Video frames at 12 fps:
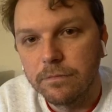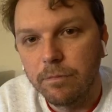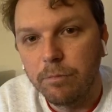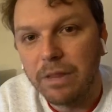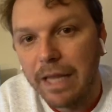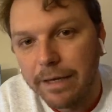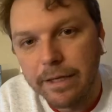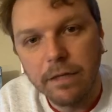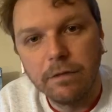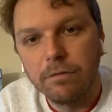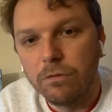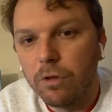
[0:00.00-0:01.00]

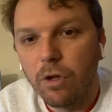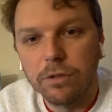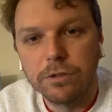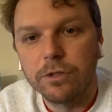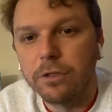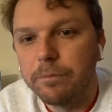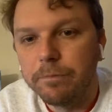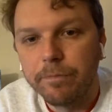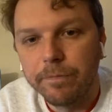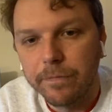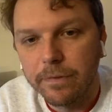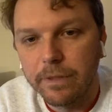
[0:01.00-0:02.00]
planning long term.
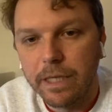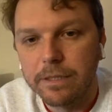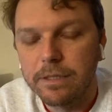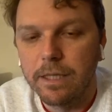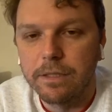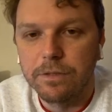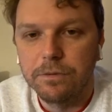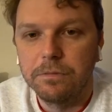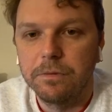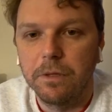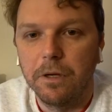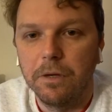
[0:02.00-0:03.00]
That's
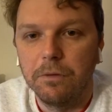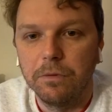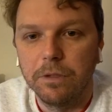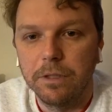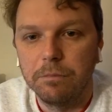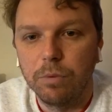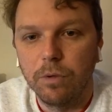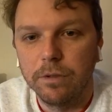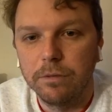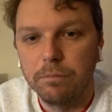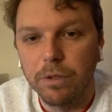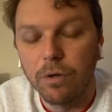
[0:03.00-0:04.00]
really important.
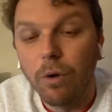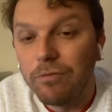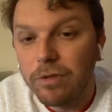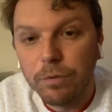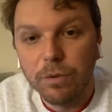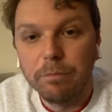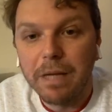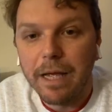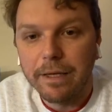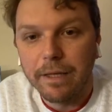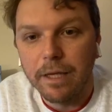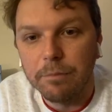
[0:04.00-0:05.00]
But hopefully we're
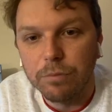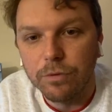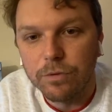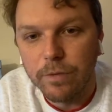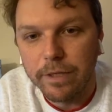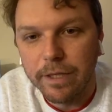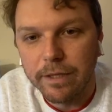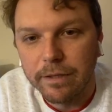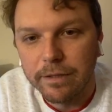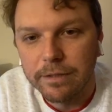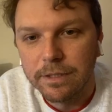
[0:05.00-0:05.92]
back April 20th.